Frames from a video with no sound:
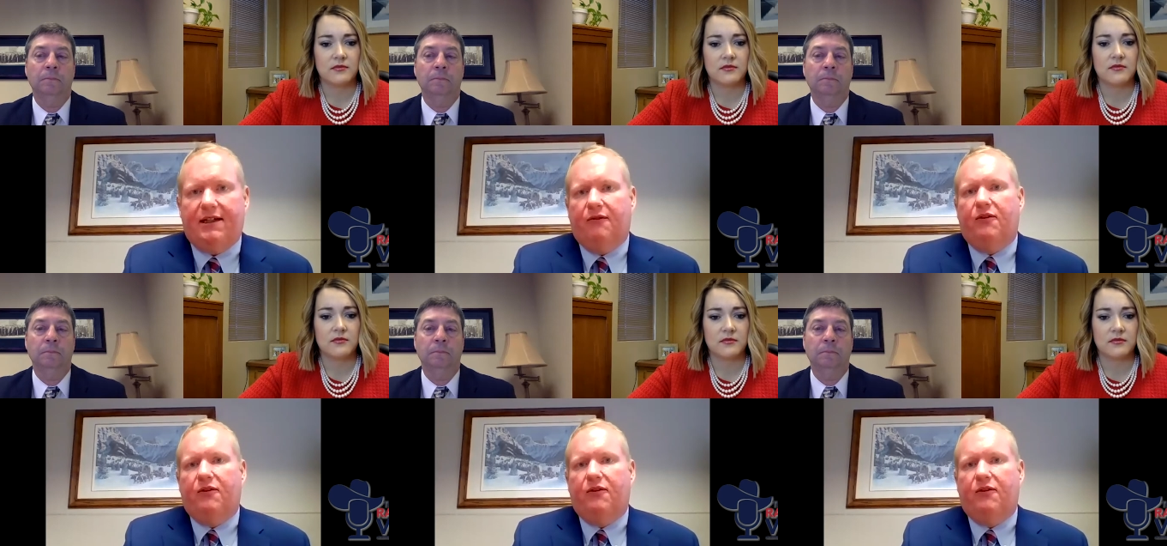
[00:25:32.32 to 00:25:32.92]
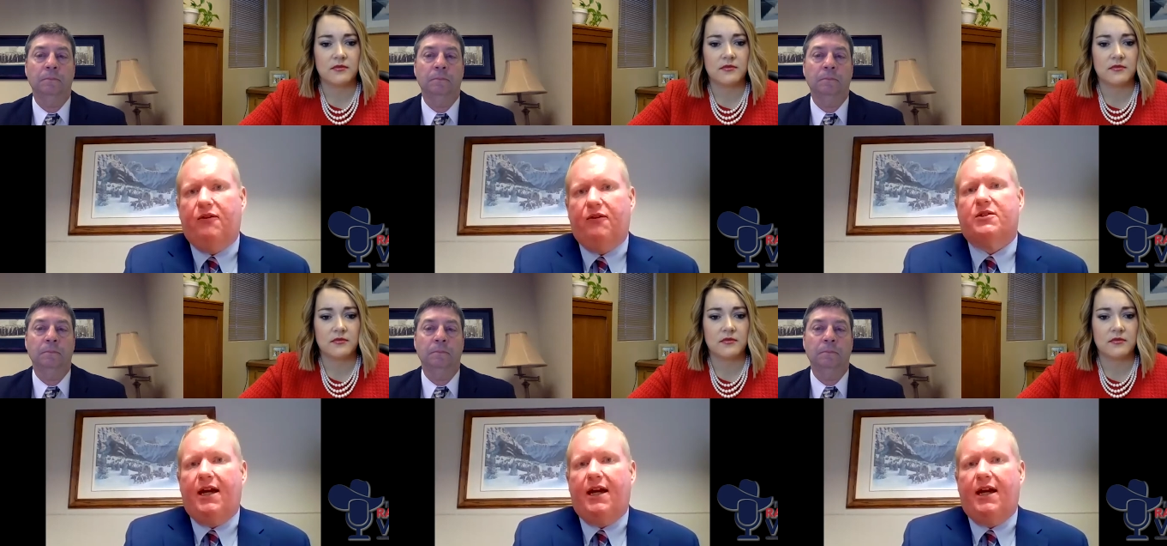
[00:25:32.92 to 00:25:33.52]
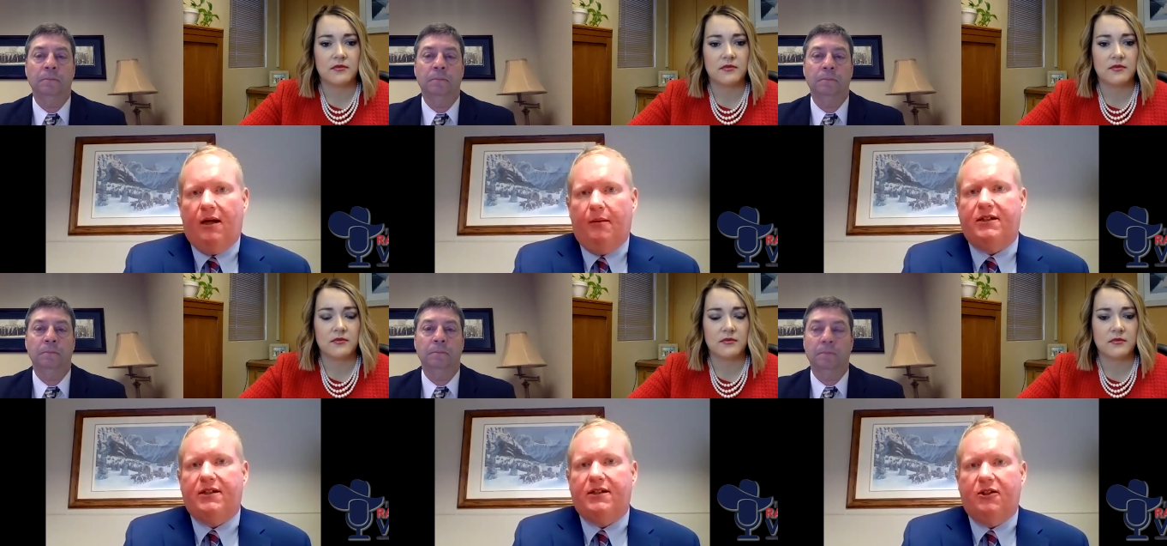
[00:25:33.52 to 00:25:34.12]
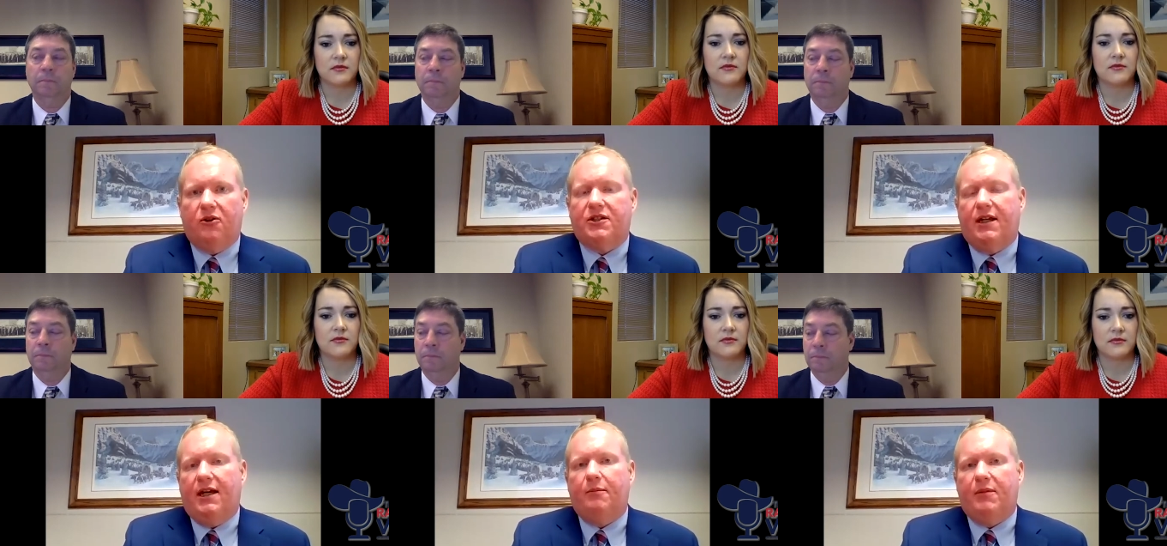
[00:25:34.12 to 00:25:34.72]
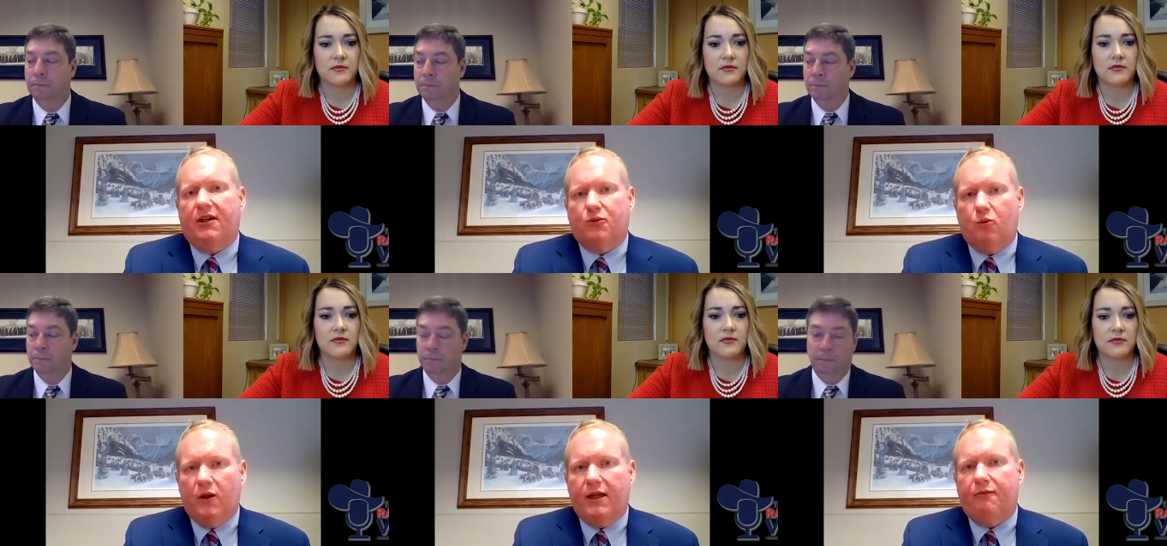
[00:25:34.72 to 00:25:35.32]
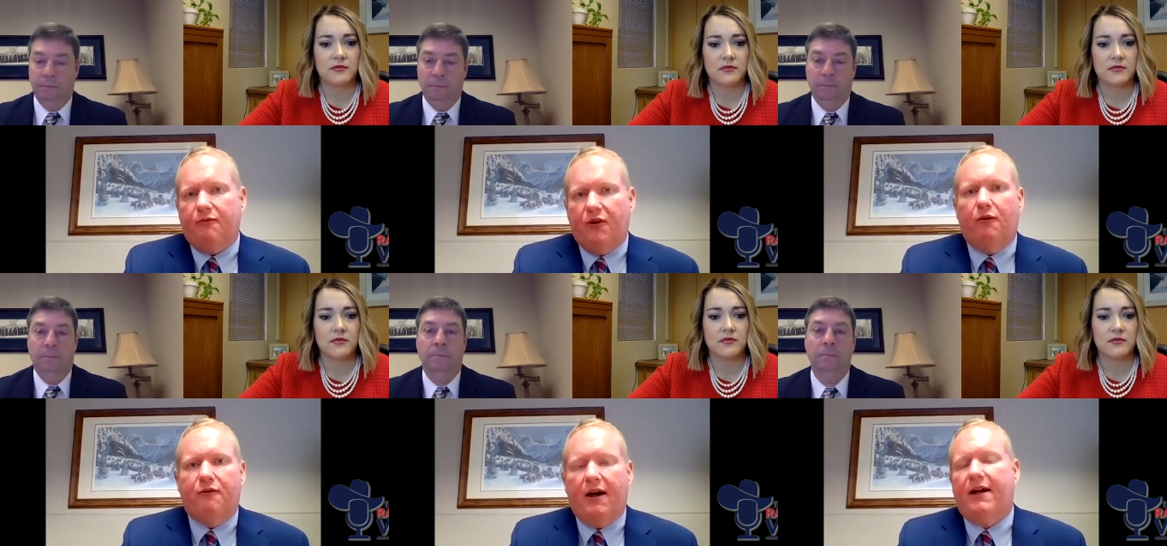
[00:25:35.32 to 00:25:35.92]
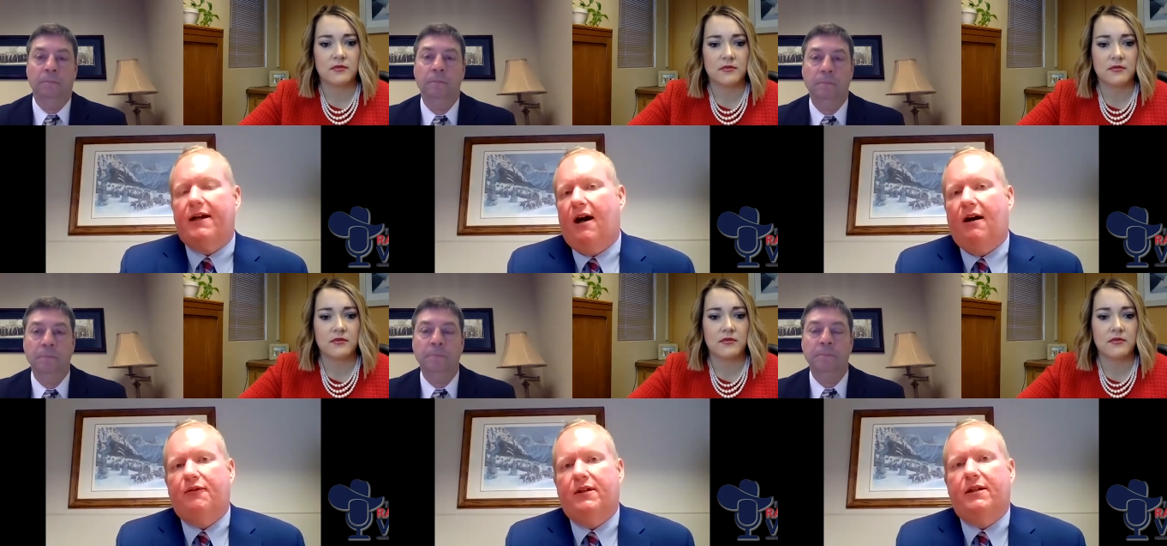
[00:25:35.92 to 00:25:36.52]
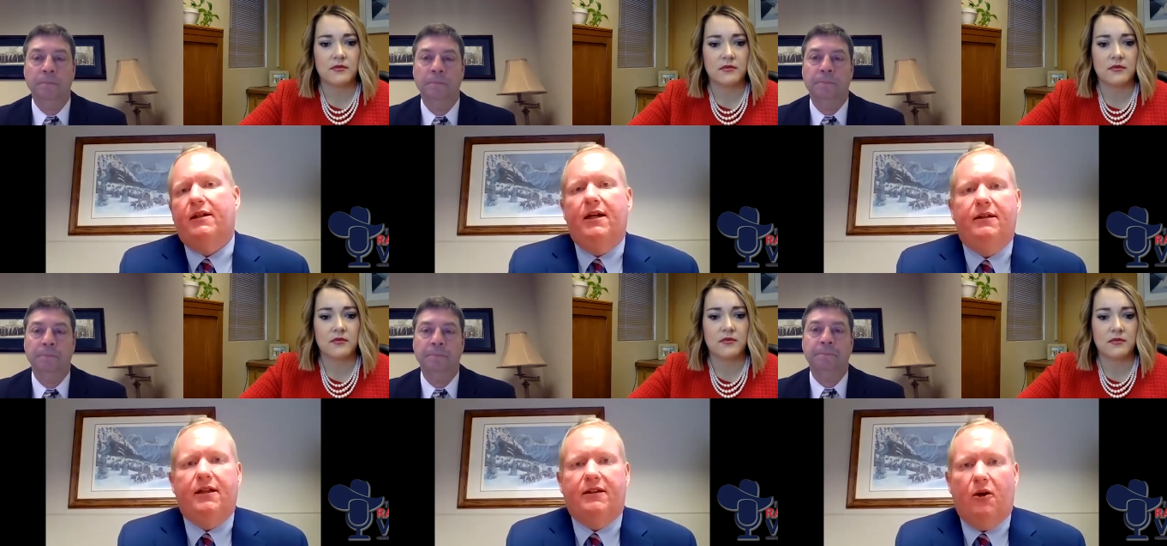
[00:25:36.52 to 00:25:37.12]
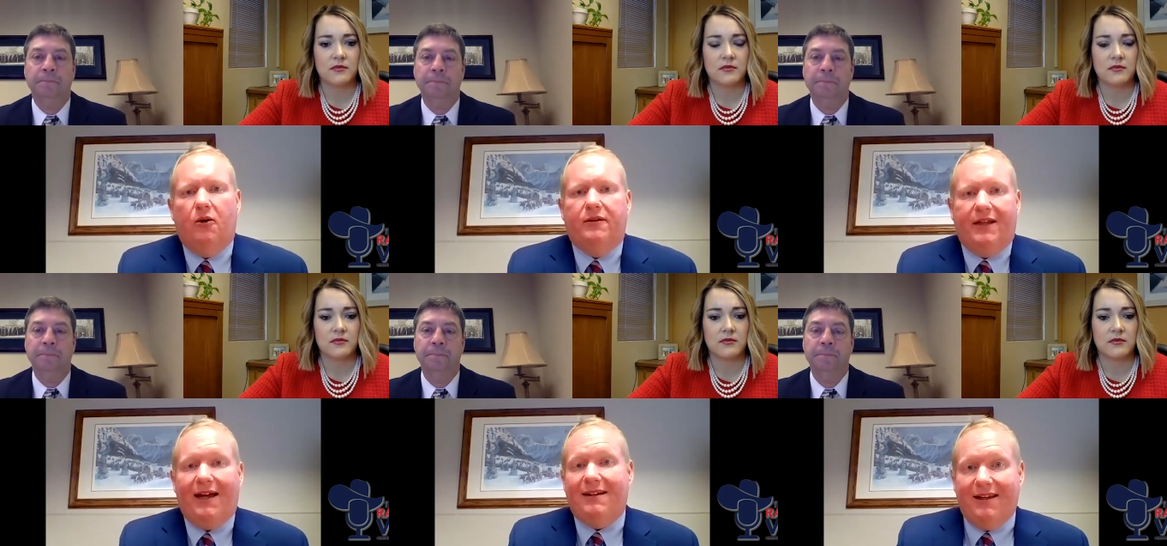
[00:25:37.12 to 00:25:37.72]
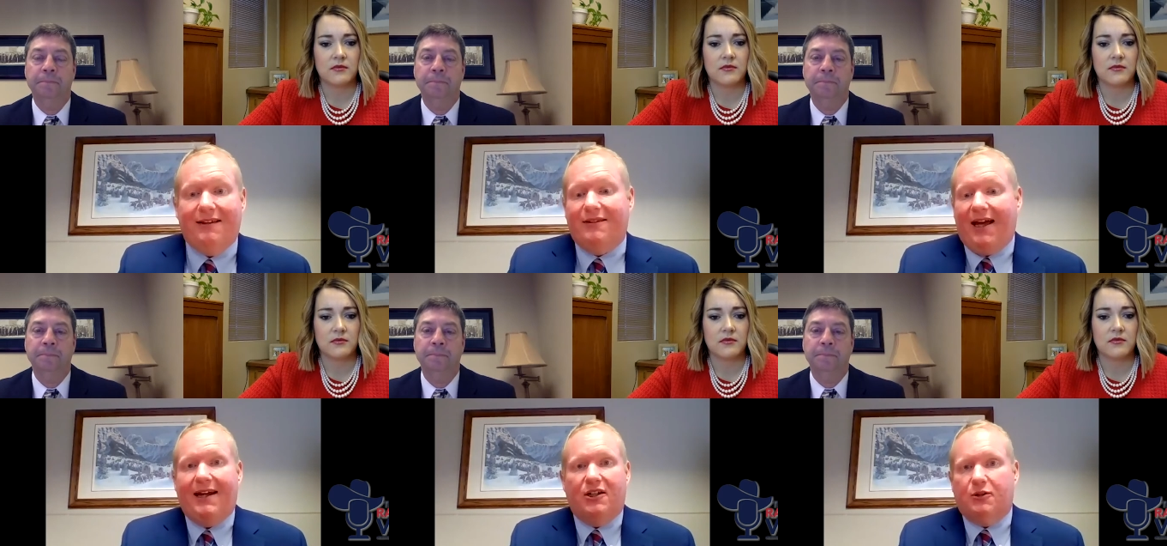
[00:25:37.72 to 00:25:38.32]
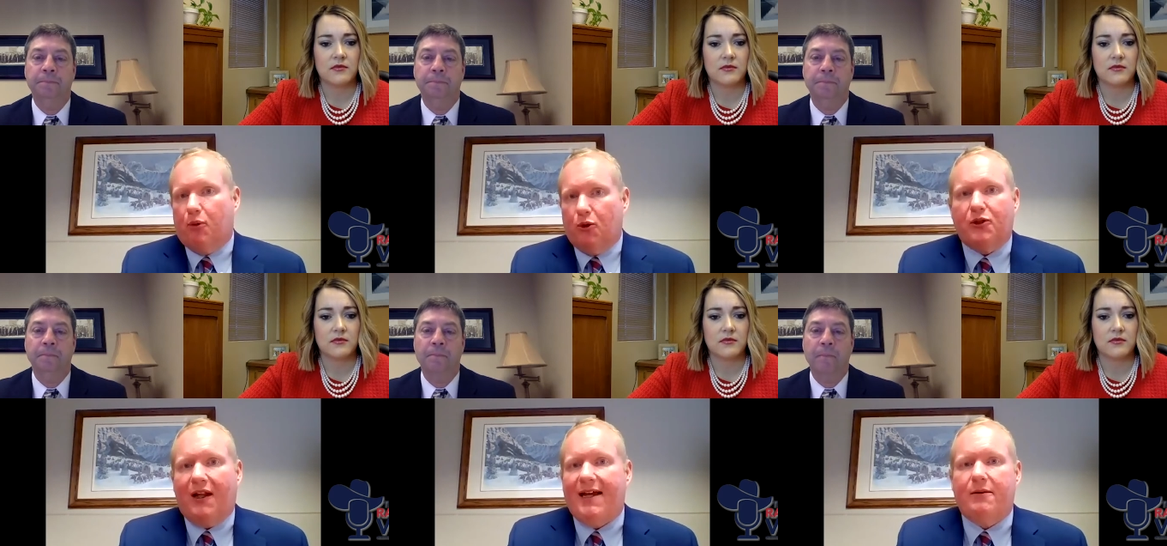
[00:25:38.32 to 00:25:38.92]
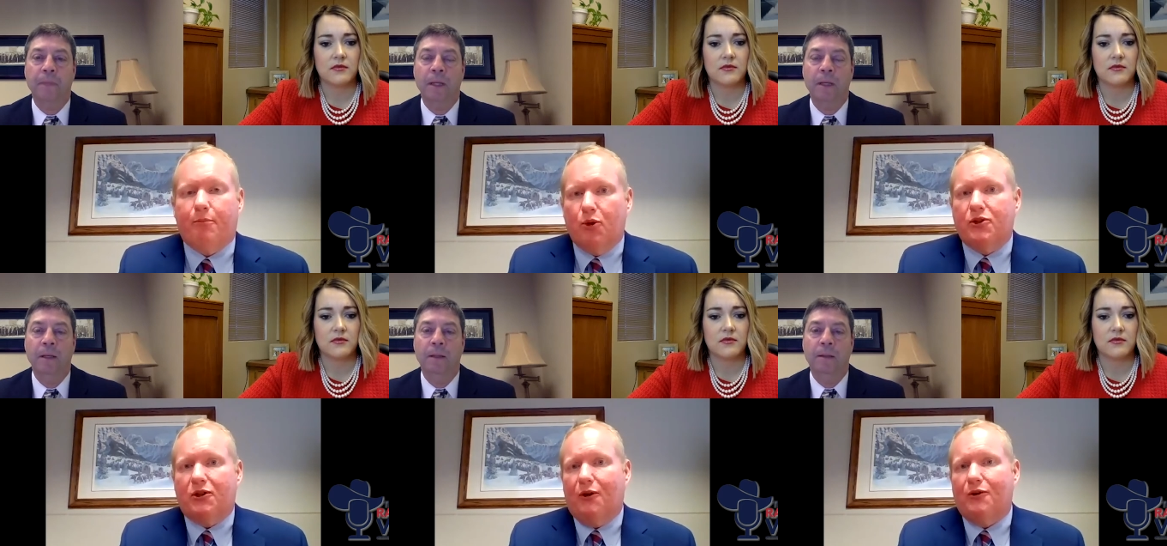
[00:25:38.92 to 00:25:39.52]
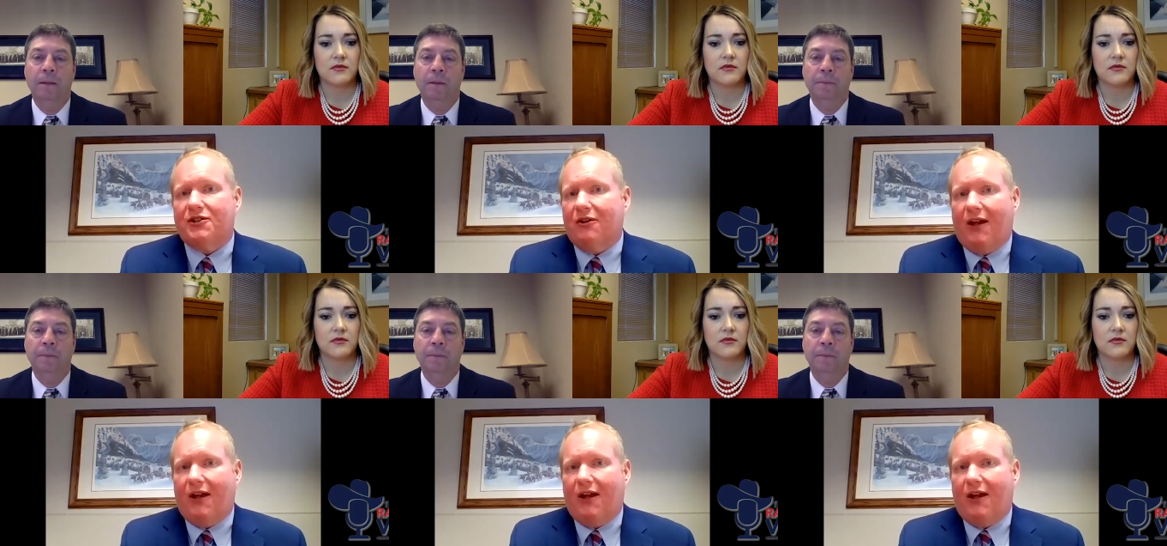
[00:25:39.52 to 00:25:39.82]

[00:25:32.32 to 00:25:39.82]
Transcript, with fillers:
Speaker 1: to require testing of those cattle coming to your state because we feel very confident that the, that that that is brucellosis